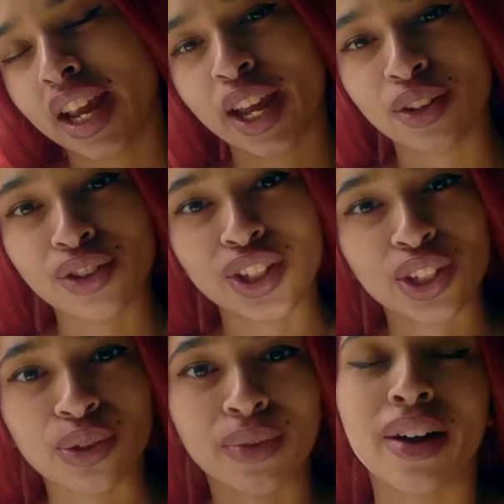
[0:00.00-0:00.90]
Energy
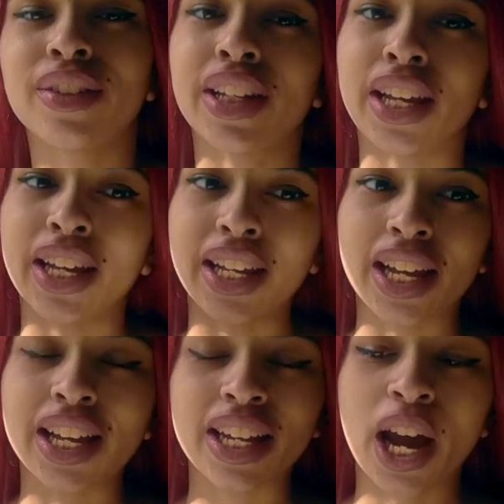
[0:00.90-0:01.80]
surrounding
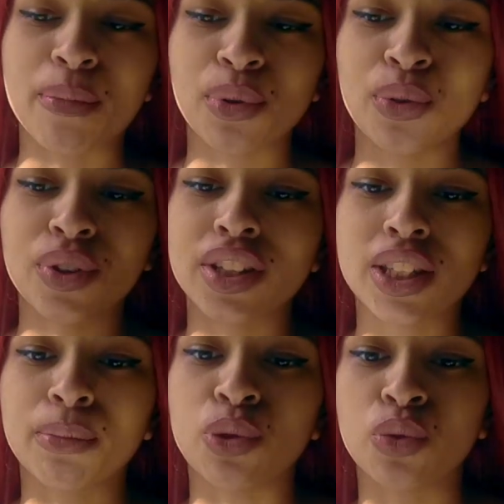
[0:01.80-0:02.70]
Capricorn,
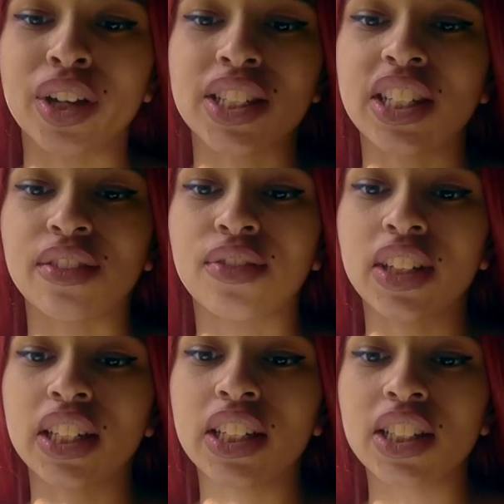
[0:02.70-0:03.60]
Sun, Moon, Rising,
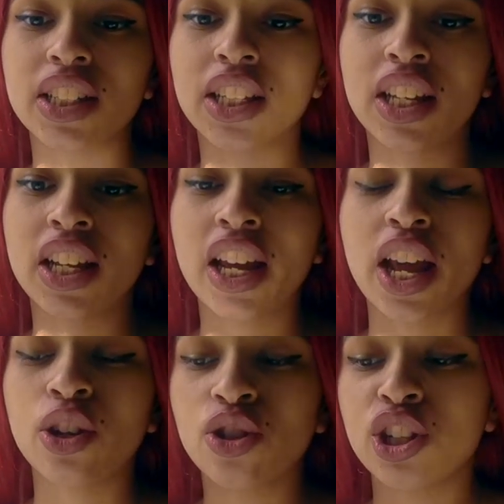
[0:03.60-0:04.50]
Venus.
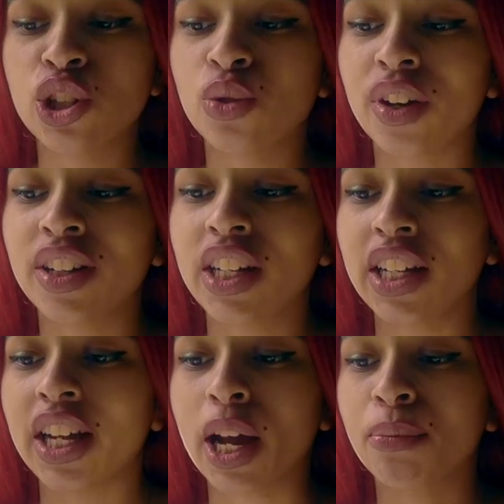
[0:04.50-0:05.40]
Energy surrounding
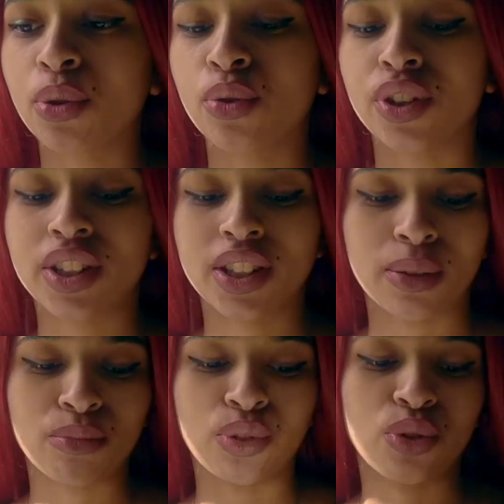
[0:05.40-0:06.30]
Capricorn,
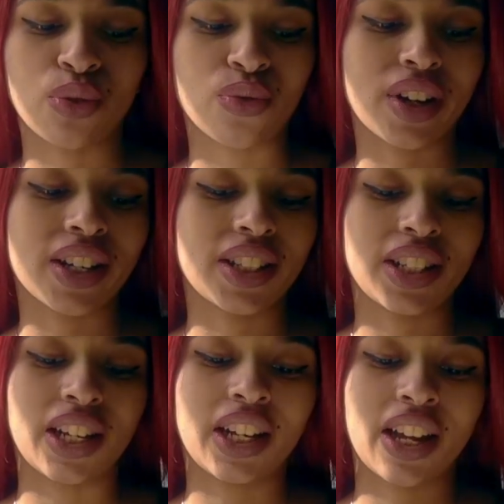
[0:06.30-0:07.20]
Sun, Moon,
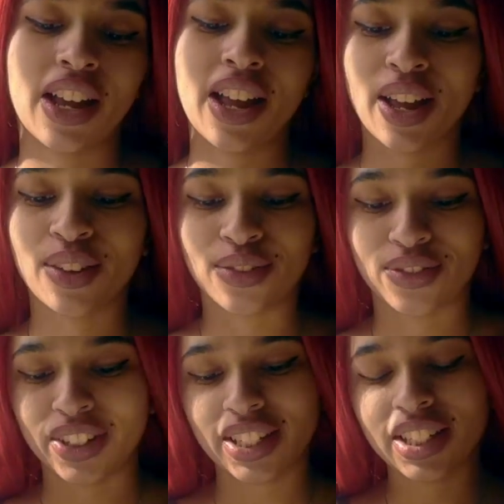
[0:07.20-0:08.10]
Rising,
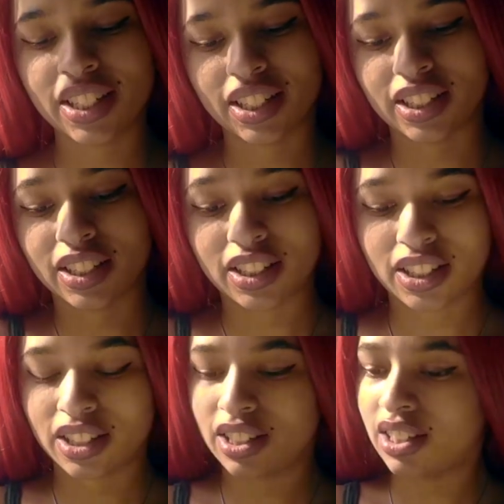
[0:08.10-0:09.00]

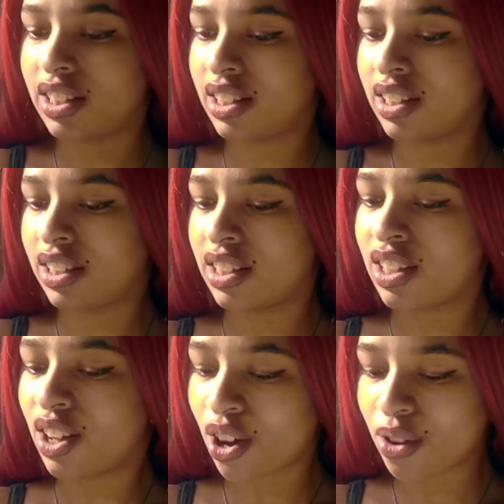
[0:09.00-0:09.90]
Venus.
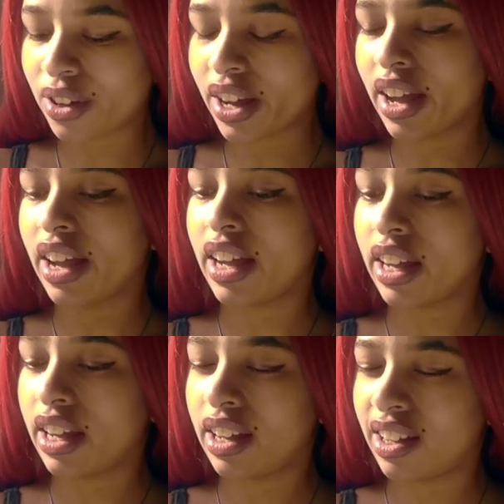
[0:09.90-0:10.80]
Okay.
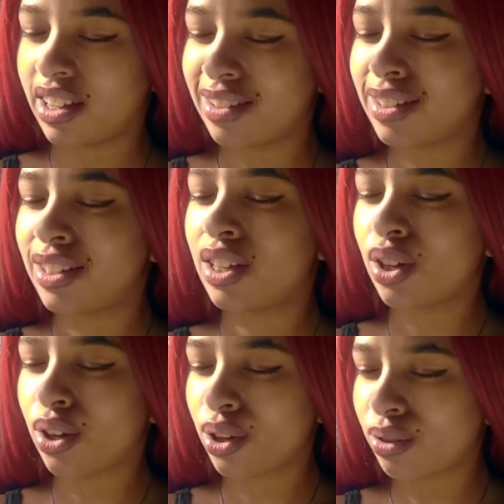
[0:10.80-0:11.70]

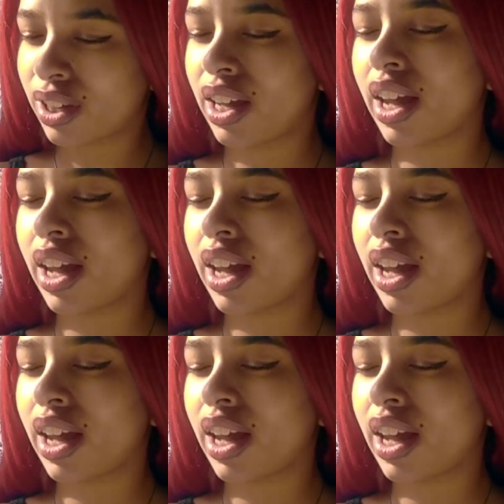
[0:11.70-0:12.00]
Yeah,